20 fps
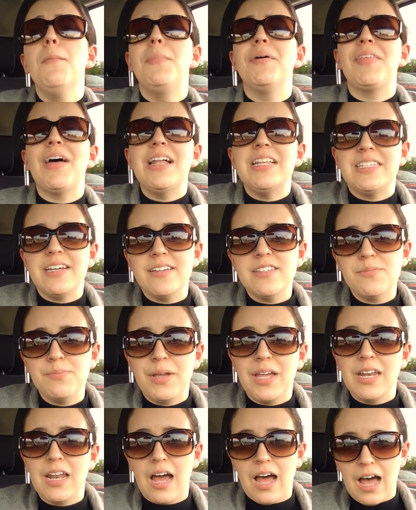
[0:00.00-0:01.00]
But that does
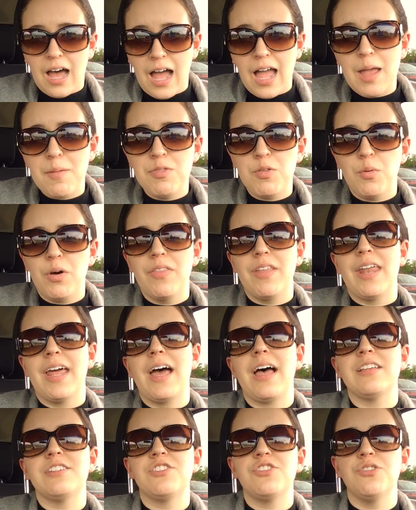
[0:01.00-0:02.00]
mean I am the one that
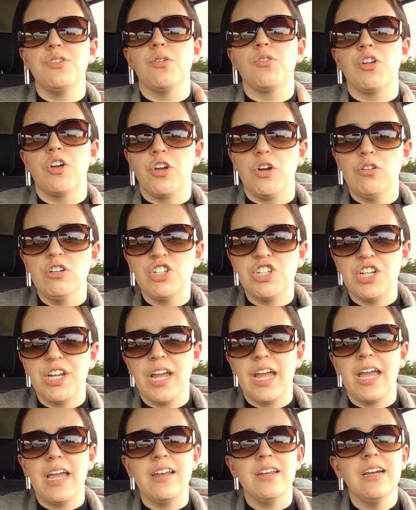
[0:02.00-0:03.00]
has to
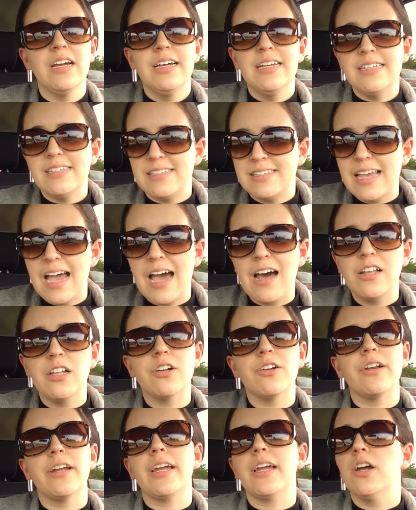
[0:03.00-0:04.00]
negotiate
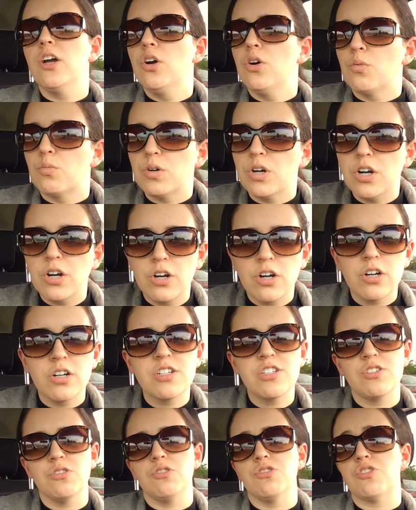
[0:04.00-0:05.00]
salary,
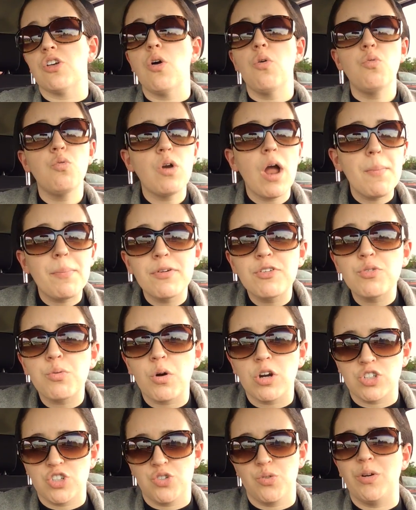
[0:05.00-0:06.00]
rehearsals,
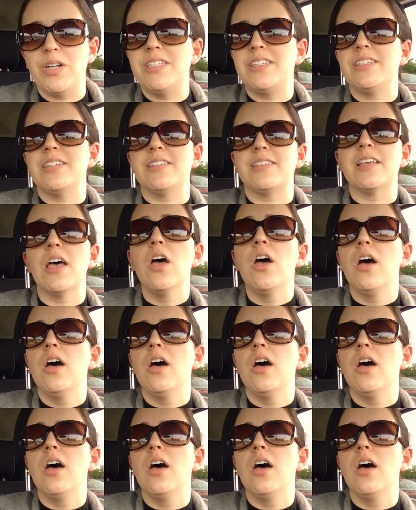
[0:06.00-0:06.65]
repertoire choices,